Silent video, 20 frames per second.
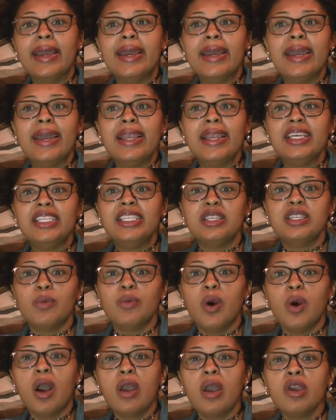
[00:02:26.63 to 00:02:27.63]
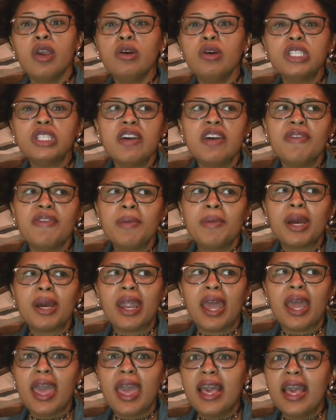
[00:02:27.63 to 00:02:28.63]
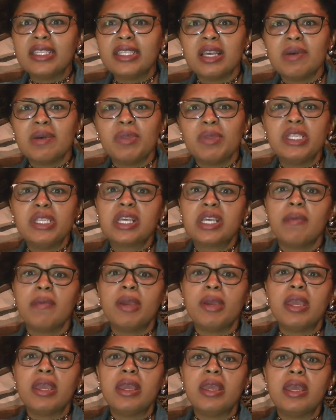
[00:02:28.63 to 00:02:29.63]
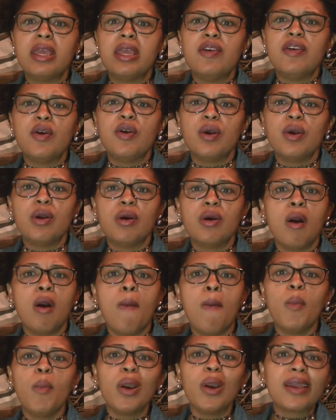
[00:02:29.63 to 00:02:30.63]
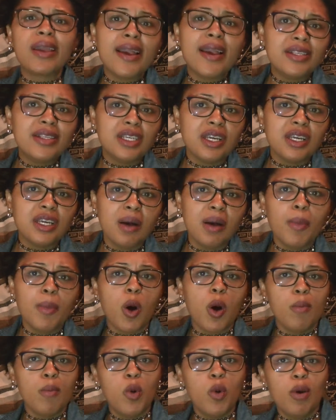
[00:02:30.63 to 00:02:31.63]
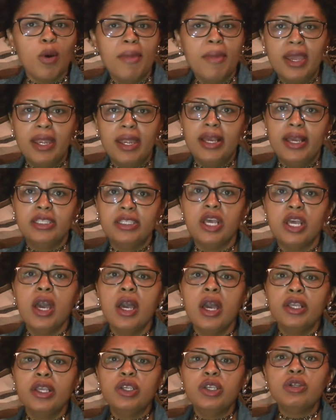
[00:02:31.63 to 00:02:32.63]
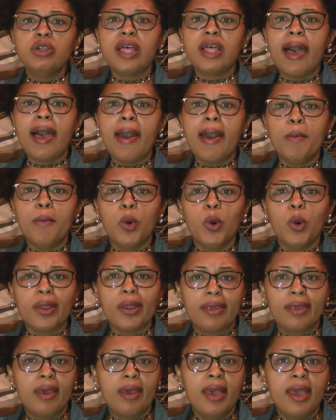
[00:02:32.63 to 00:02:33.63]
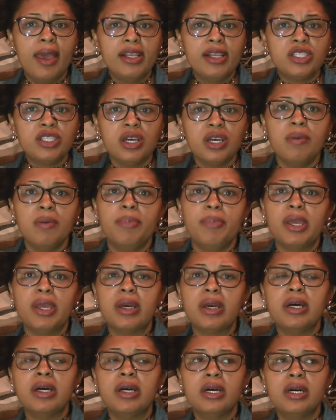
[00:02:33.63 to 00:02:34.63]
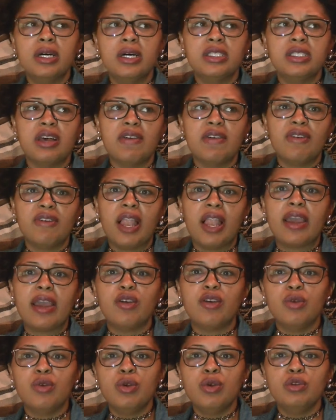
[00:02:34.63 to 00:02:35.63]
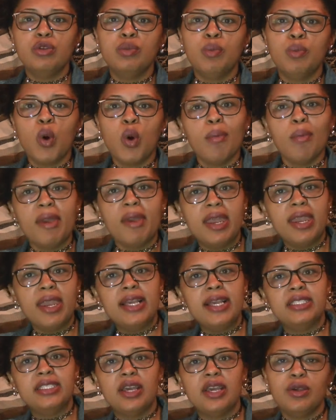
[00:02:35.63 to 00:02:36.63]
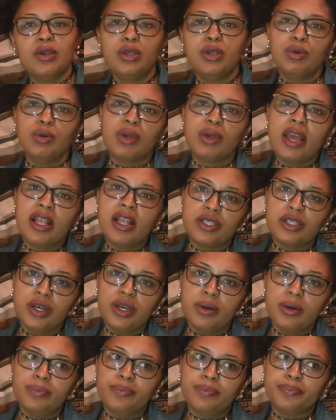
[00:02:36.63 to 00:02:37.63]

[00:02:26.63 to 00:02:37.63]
it needs some more, usually if I'm gonna add something, it's gonna be either more ketchup or more mayonnaise. Usually I add more ketchup because I feel like you use more mayonnaise than you do ketchup,